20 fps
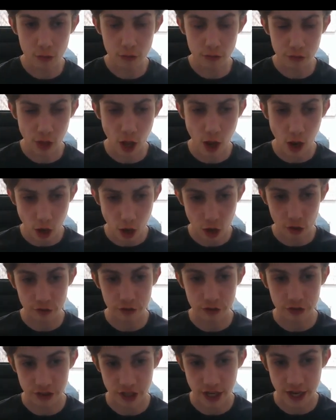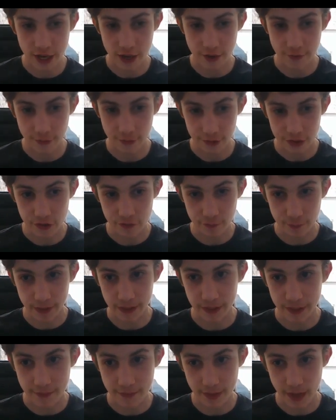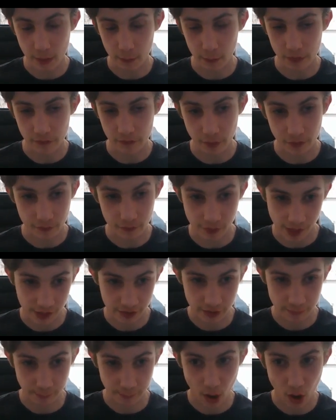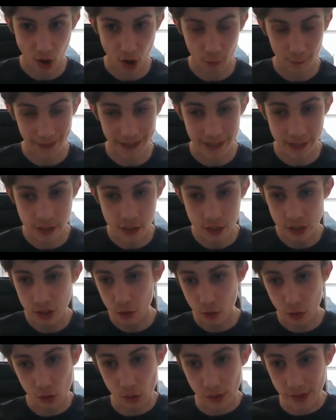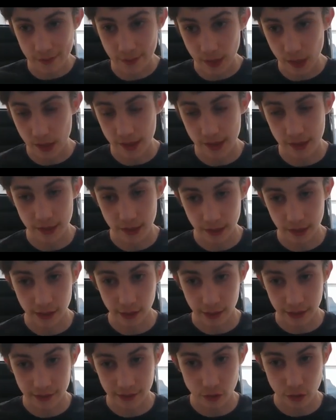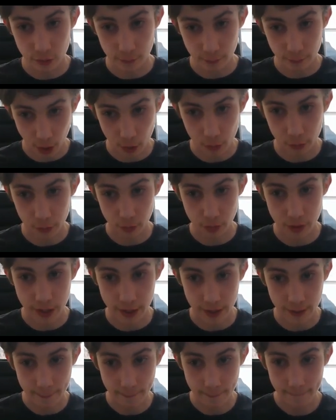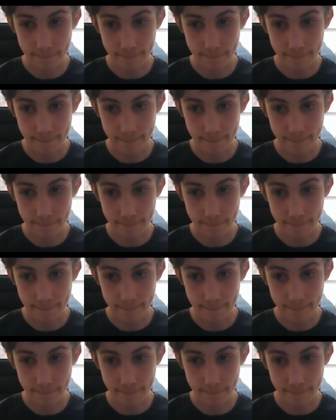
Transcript: who's the hardest hitter that you've been in there with? Whether that's sparring, or in the in your pro career?